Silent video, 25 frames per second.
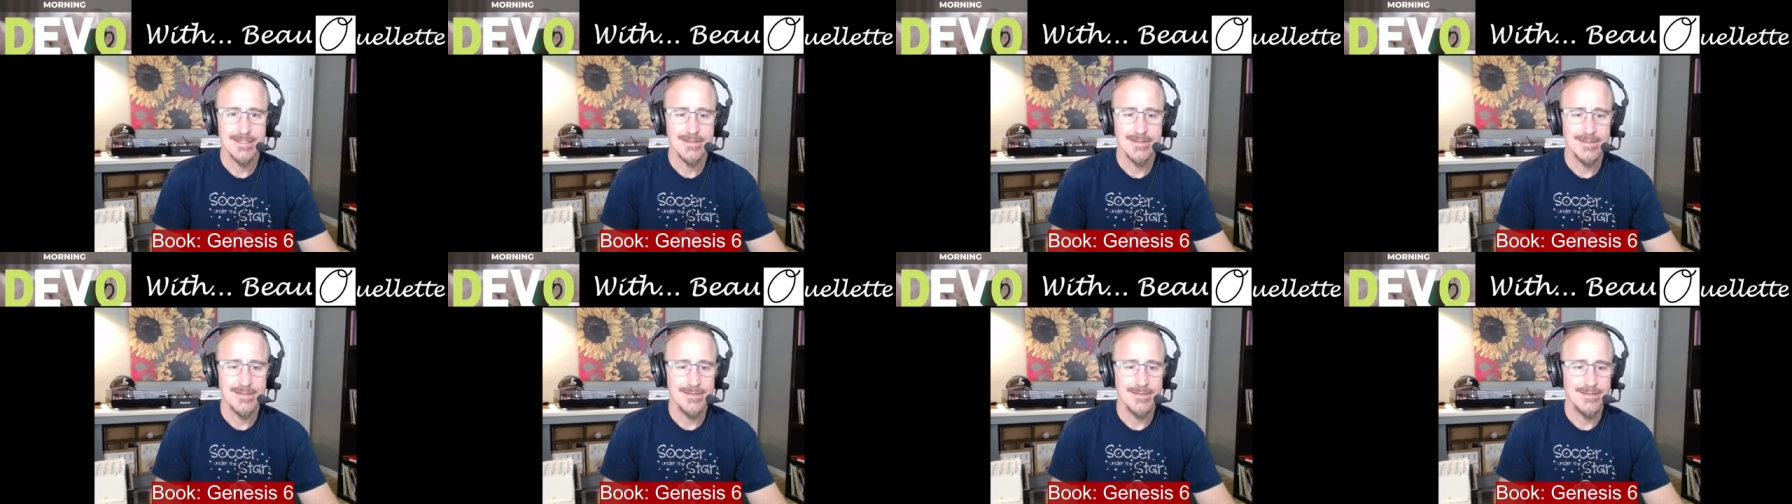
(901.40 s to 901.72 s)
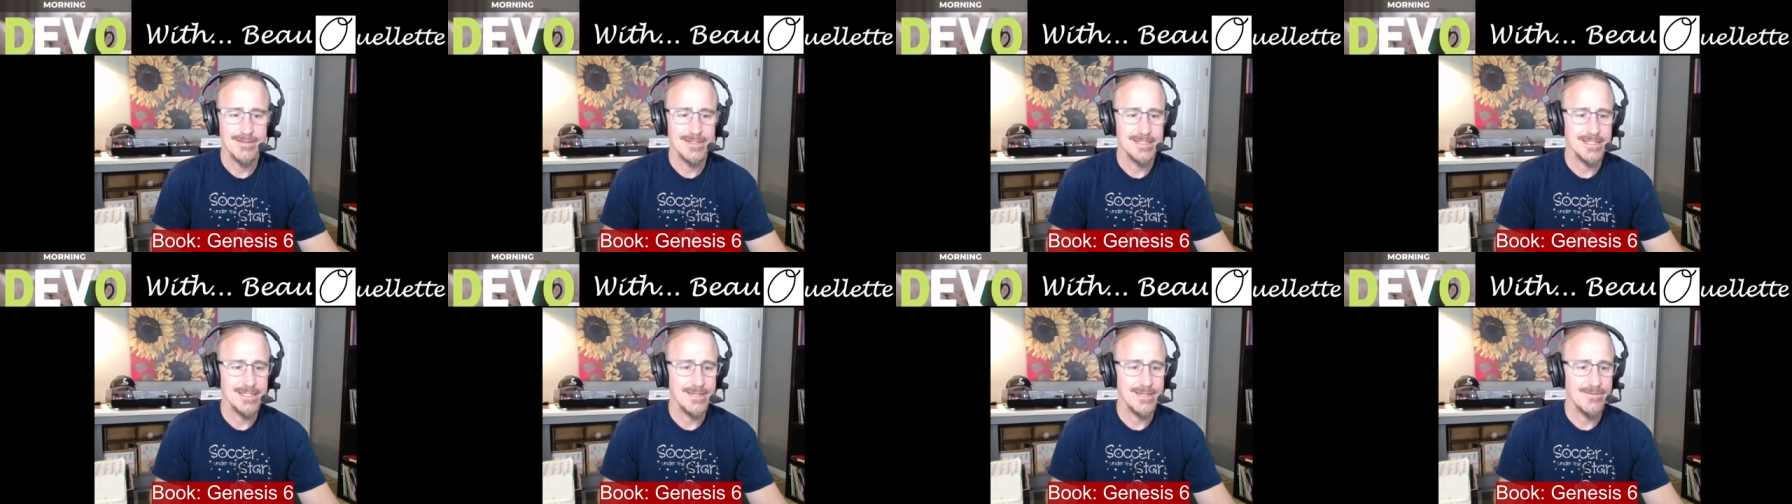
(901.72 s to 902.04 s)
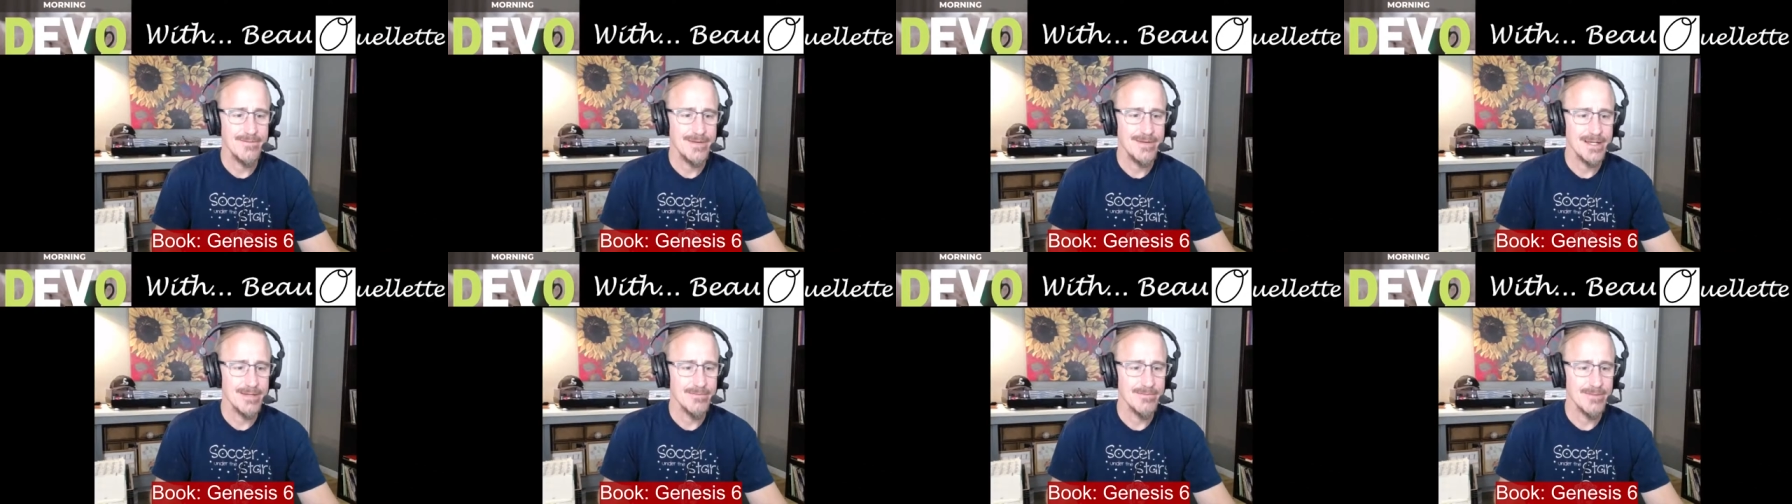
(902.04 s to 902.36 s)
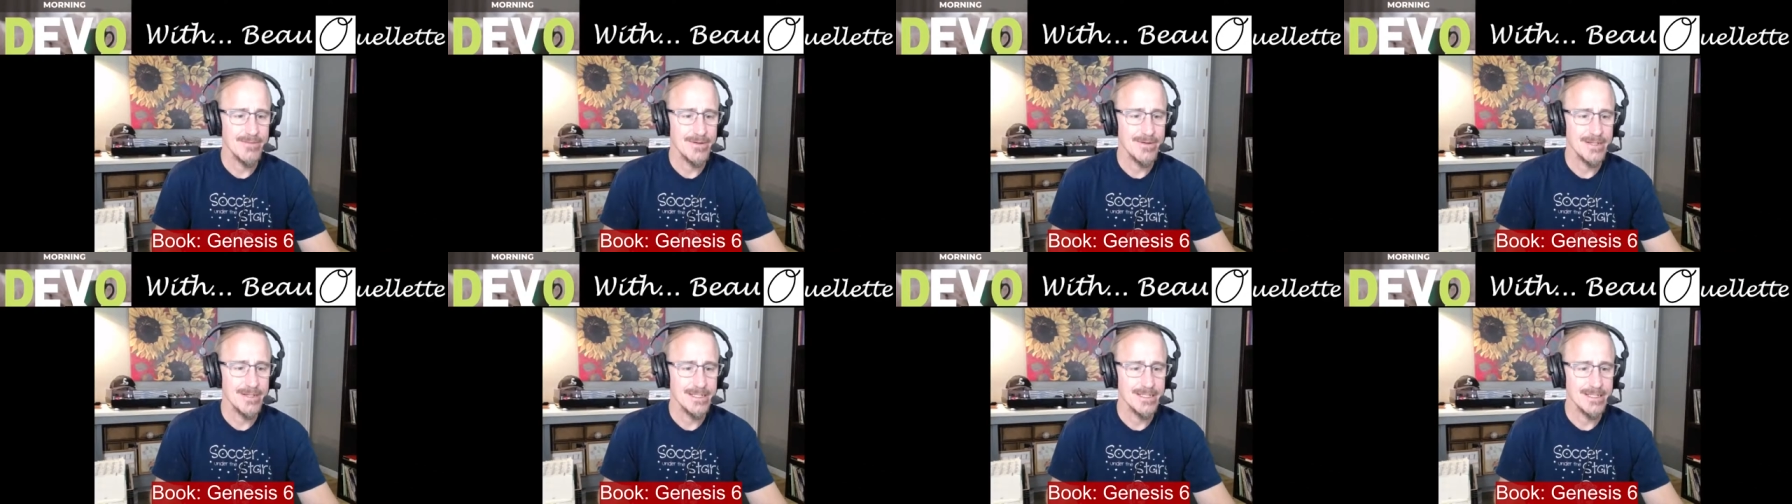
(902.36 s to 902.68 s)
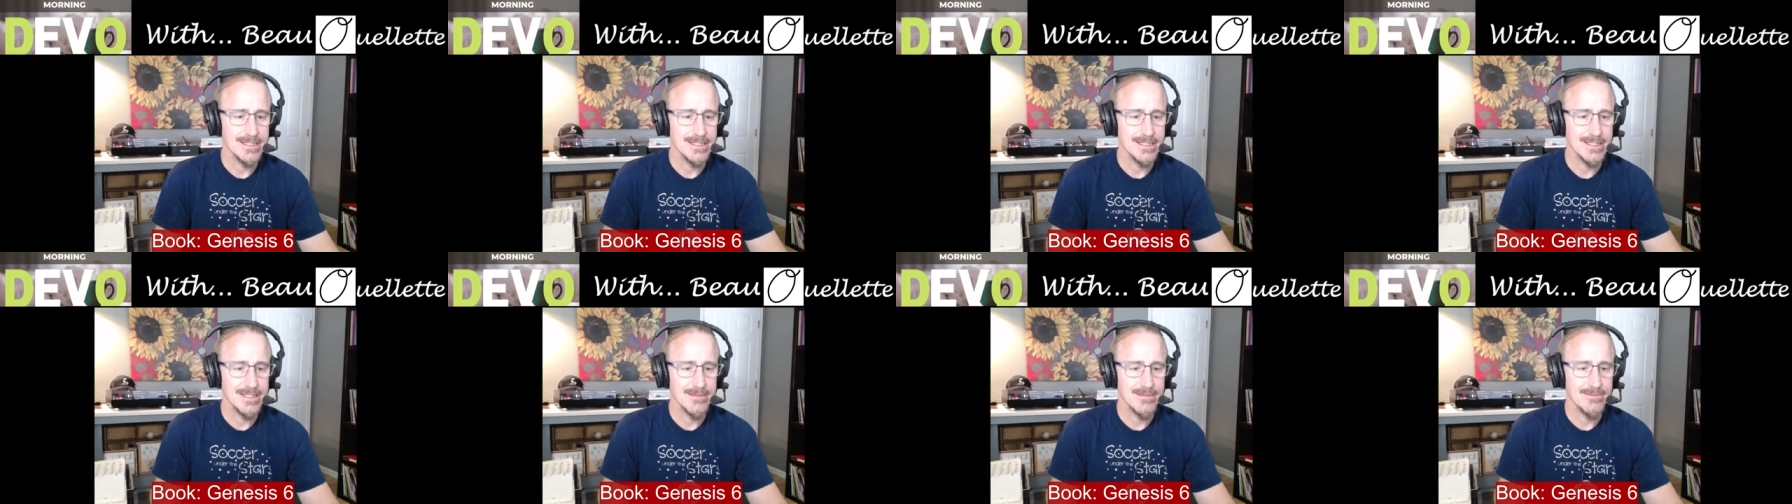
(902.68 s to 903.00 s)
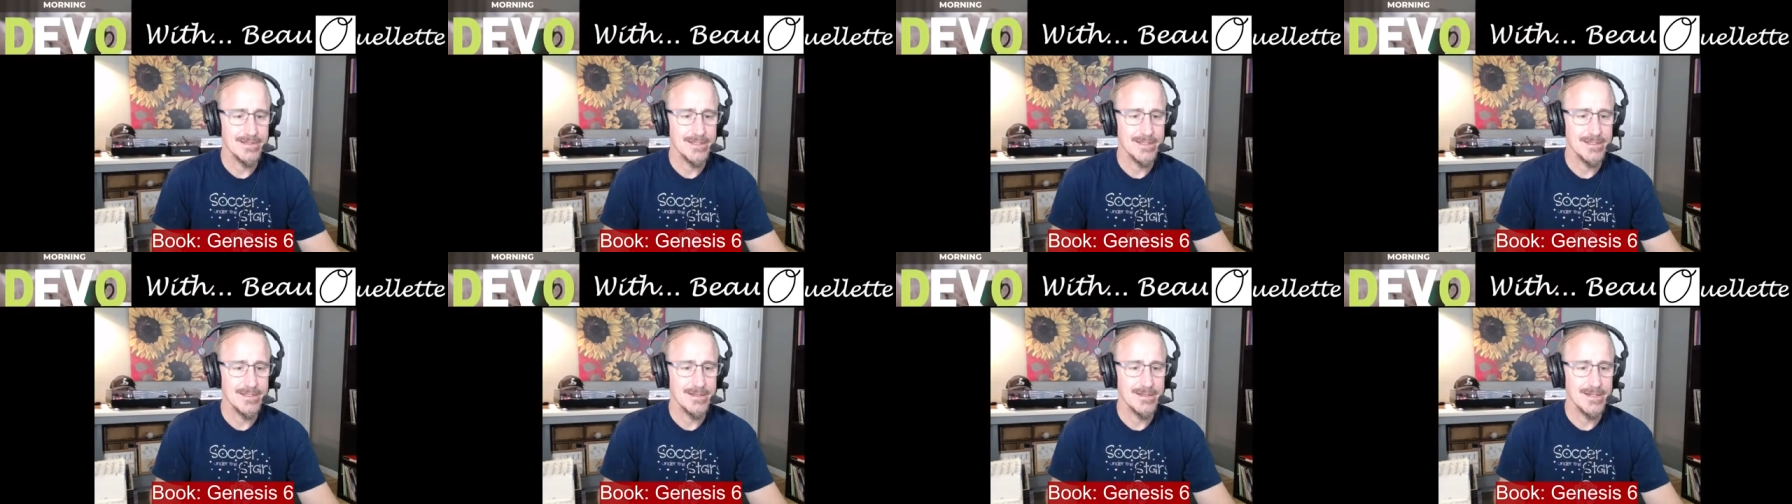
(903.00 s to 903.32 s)
let me see if I can bring this up
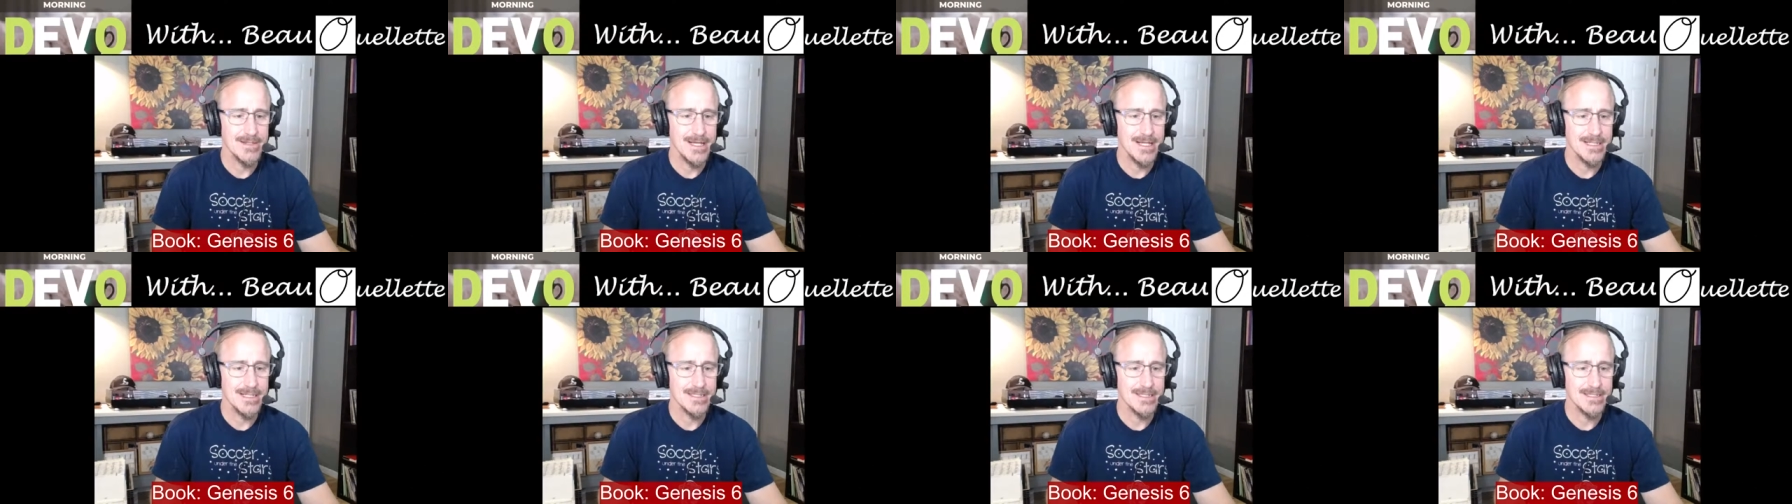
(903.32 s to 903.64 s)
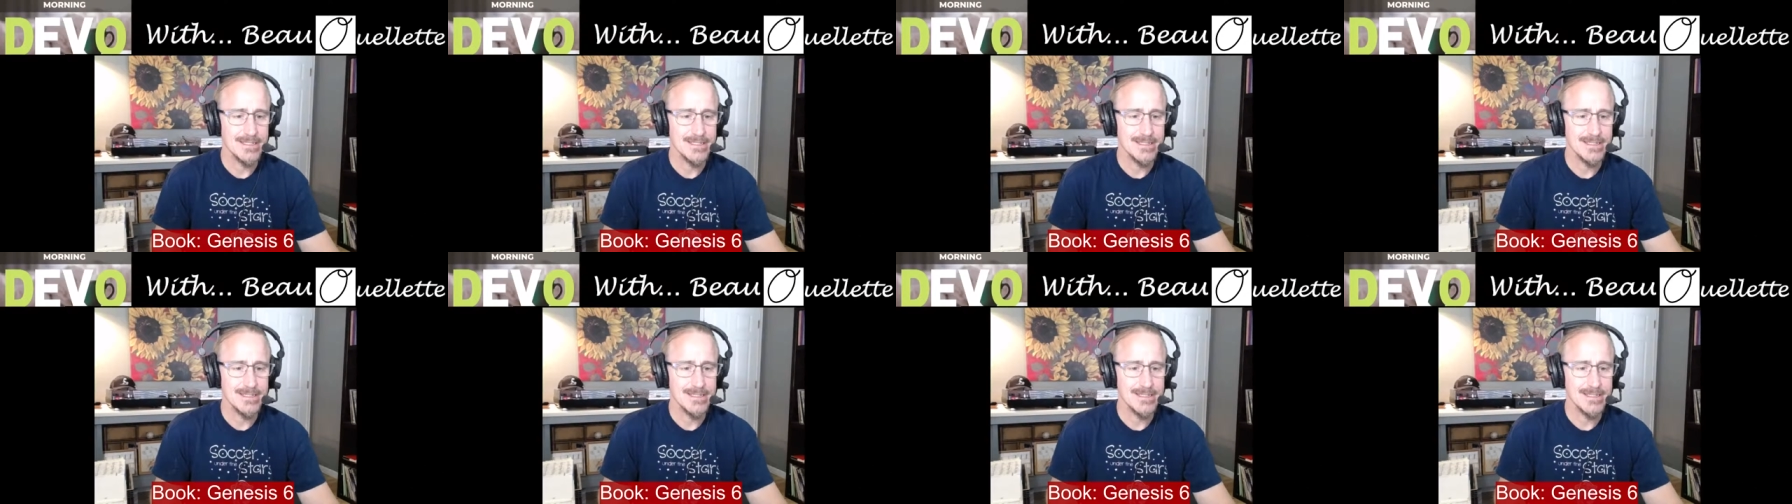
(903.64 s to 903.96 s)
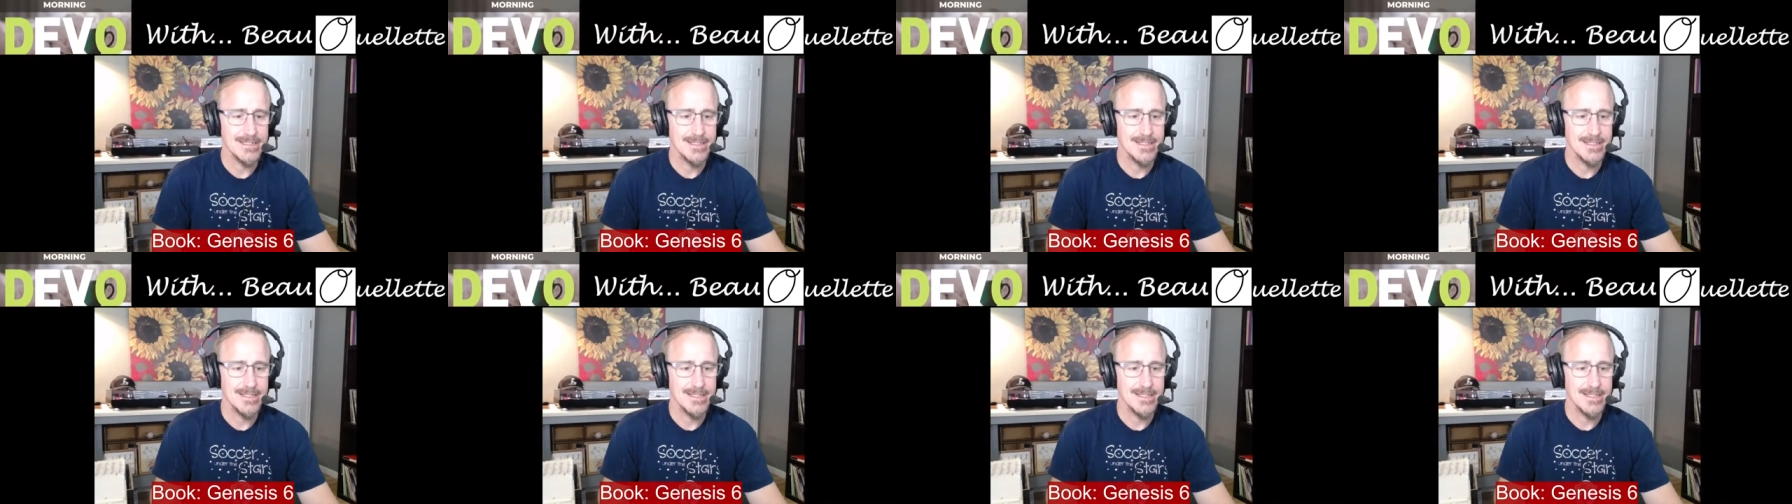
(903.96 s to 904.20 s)
to you guys. Let